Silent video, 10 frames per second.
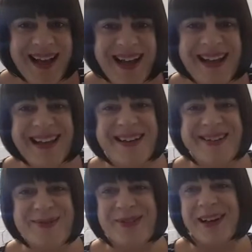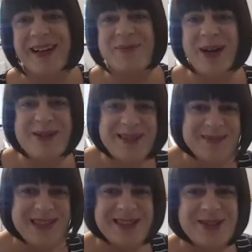hello Graham,
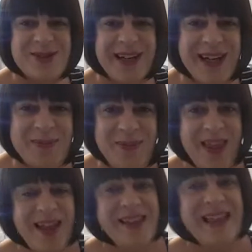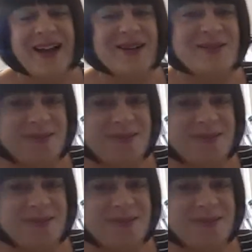welcome to the stream. Now,